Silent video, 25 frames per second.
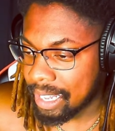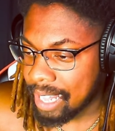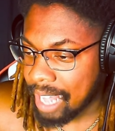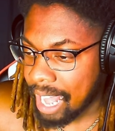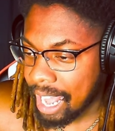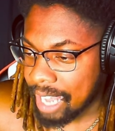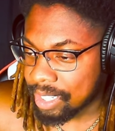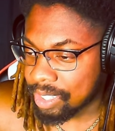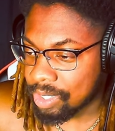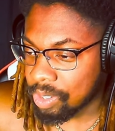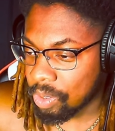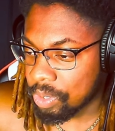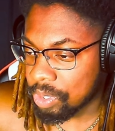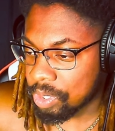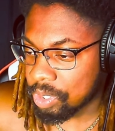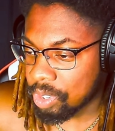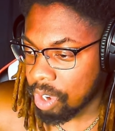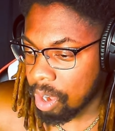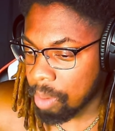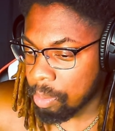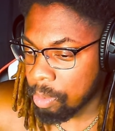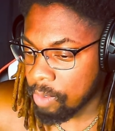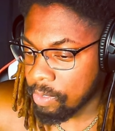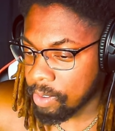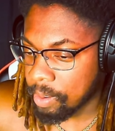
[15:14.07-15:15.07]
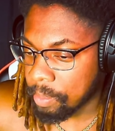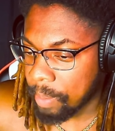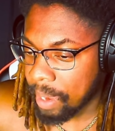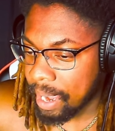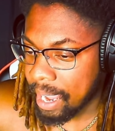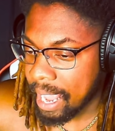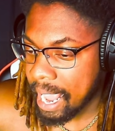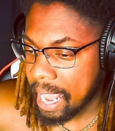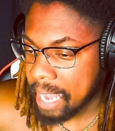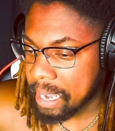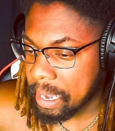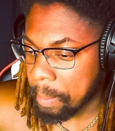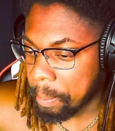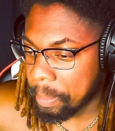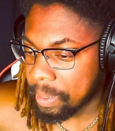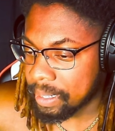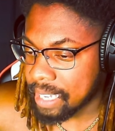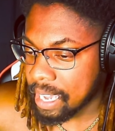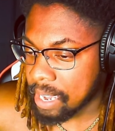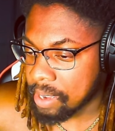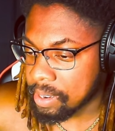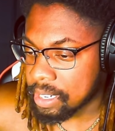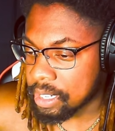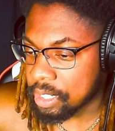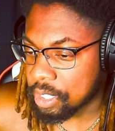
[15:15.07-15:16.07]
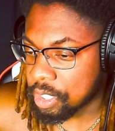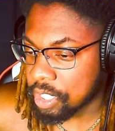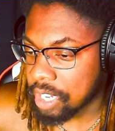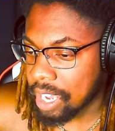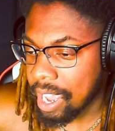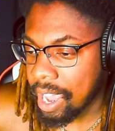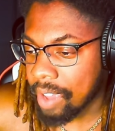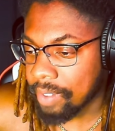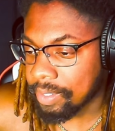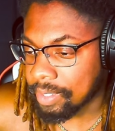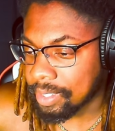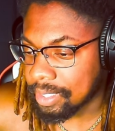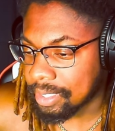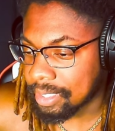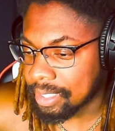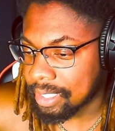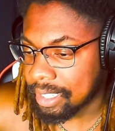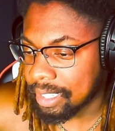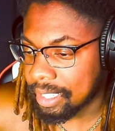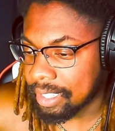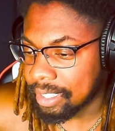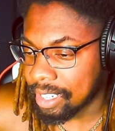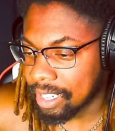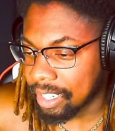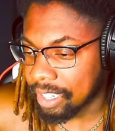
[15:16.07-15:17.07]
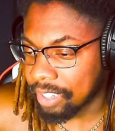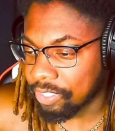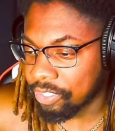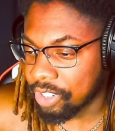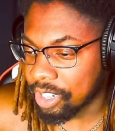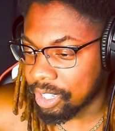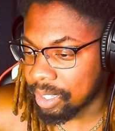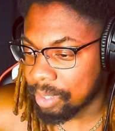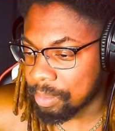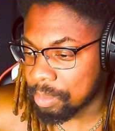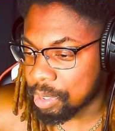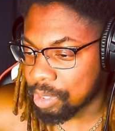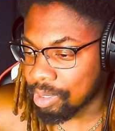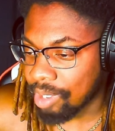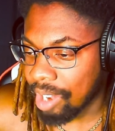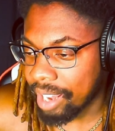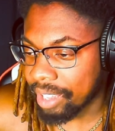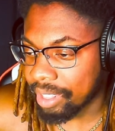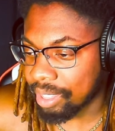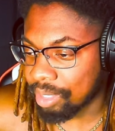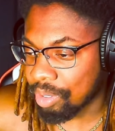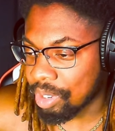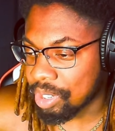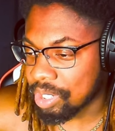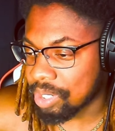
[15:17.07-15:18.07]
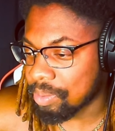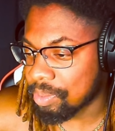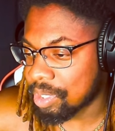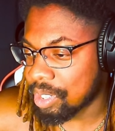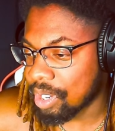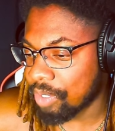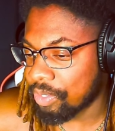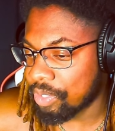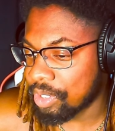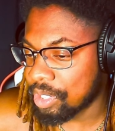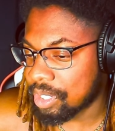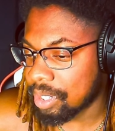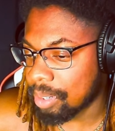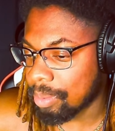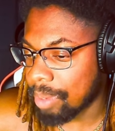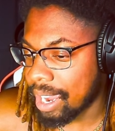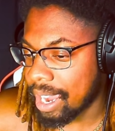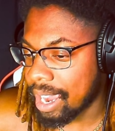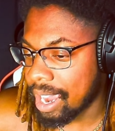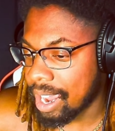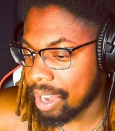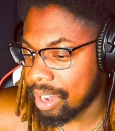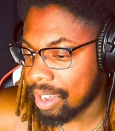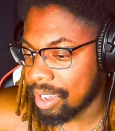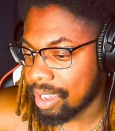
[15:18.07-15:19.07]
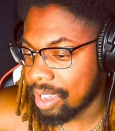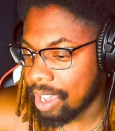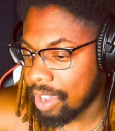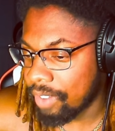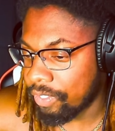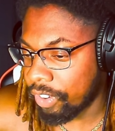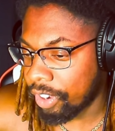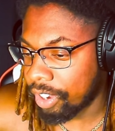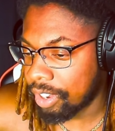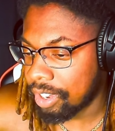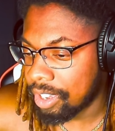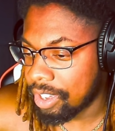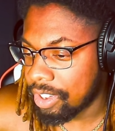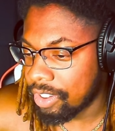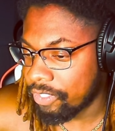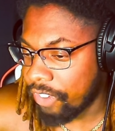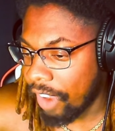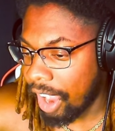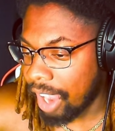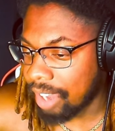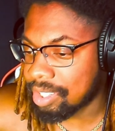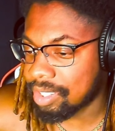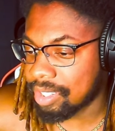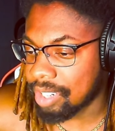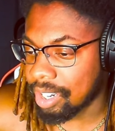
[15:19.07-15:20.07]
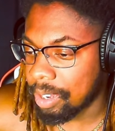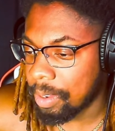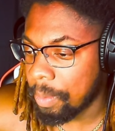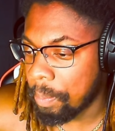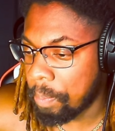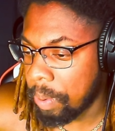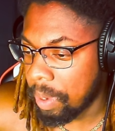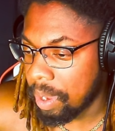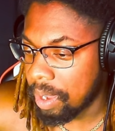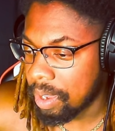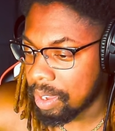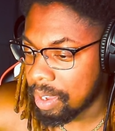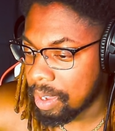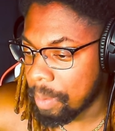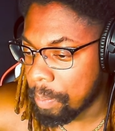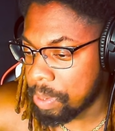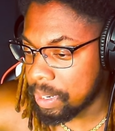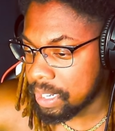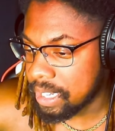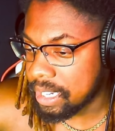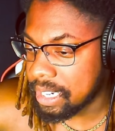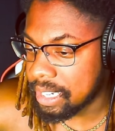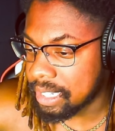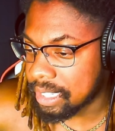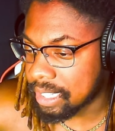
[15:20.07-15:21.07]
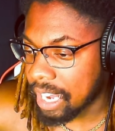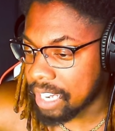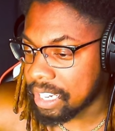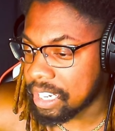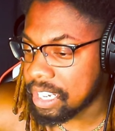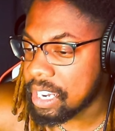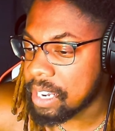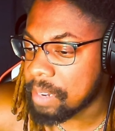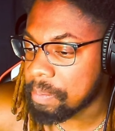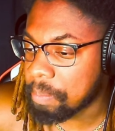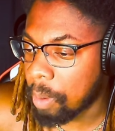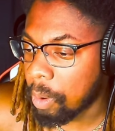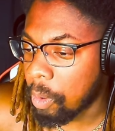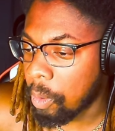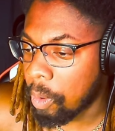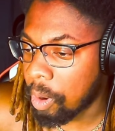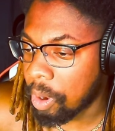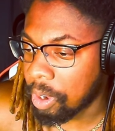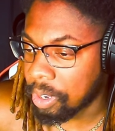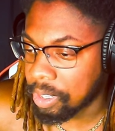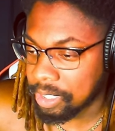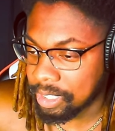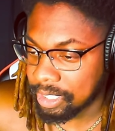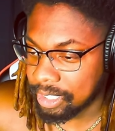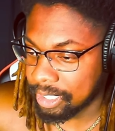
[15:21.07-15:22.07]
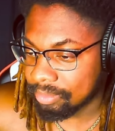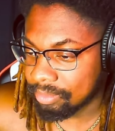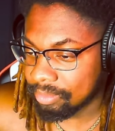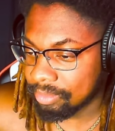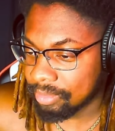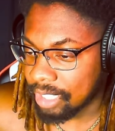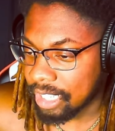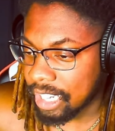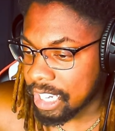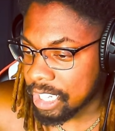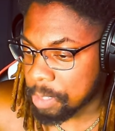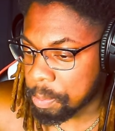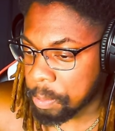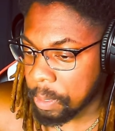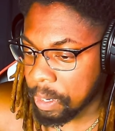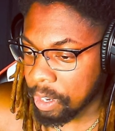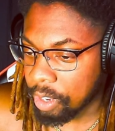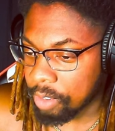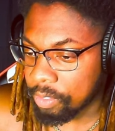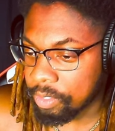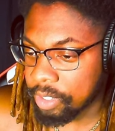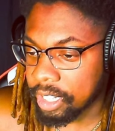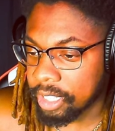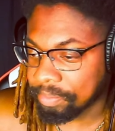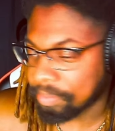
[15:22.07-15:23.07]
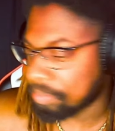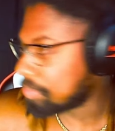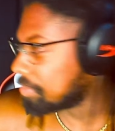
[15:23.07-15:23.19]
I slowly started moving my hand up and down his shaft. I could feel him try and thrust himself into my hand. Faster. Please, I need more. His POV.